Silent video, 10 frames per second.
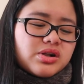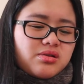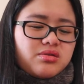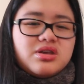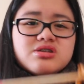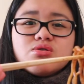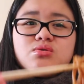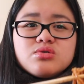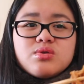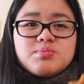this
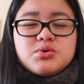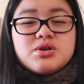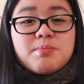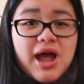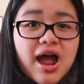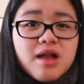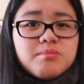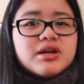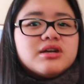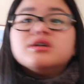whole trip to
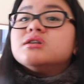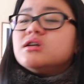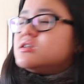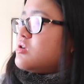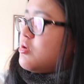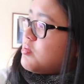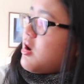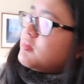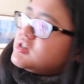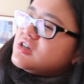Japan, because it's so
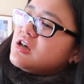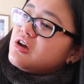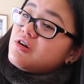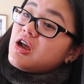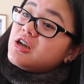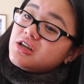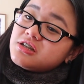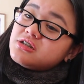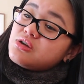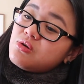promising here and
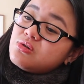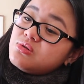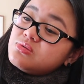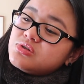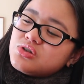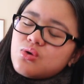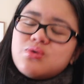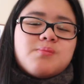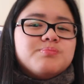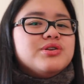it's so
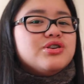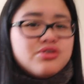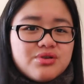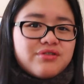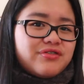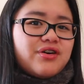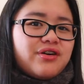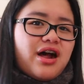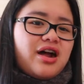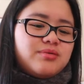
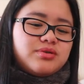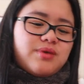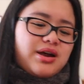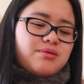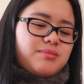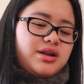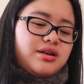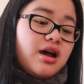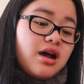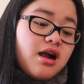beautiful. I would recommend.
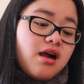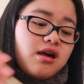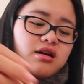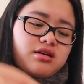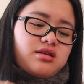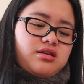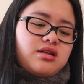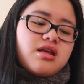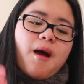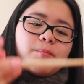
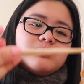And yeah.